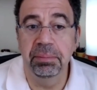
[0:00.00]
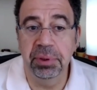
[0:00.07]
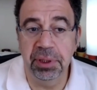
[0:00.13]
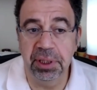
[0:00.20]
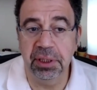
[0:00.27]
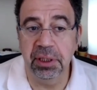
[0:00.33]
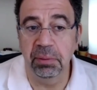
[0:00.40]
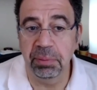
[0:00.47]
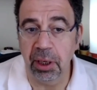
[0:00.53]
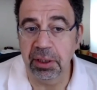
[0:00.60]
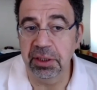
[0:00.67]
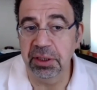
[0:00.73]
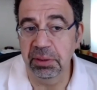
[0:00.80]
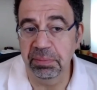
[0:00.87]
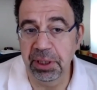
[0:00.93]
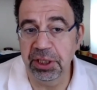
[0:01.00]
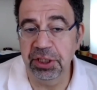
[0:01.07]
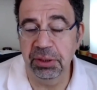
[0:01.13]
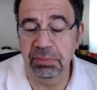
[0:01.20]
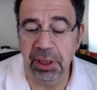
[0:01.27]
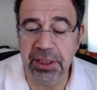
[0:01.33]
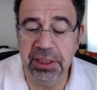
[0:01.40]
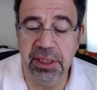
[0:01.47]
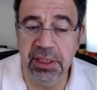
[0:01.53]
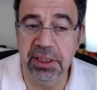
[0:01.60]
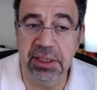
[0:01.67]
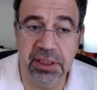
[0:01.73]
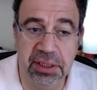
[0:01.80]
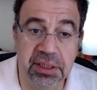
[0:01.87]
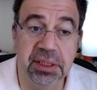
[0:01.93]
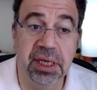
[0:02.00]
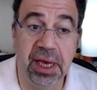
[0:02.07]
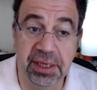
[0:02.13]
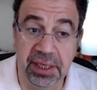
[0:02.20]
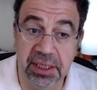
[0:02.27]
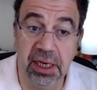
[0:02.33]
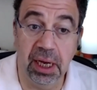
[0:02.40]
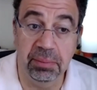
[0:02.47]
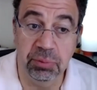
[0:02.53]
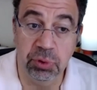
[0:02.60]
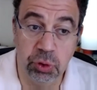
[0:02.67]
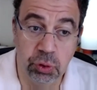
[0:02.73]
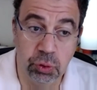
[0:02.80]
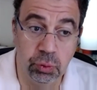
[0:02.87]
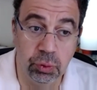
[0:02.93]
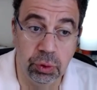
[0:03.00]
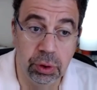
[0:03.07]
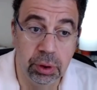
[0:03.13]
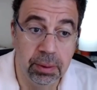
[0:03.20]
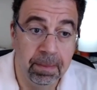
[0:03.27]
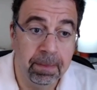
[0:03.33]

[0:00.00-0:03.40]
political participation by citizens anytime soon.